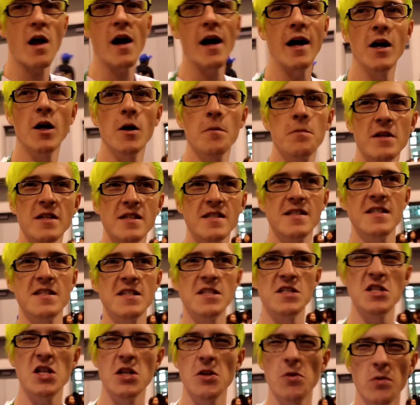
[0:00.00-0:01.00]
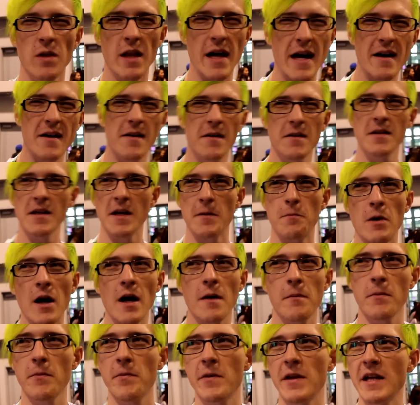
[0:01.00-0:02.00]
I hope this isn't too loud. It
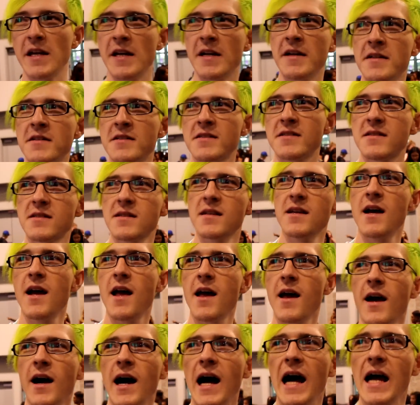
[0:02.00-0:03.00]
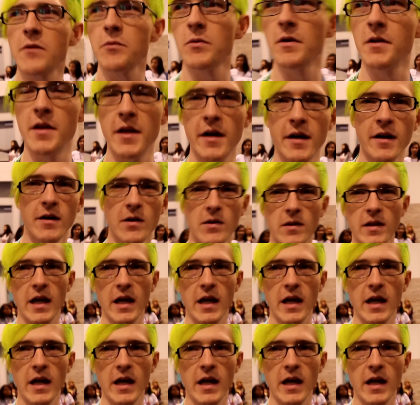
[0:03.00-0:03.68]
probably is. I will know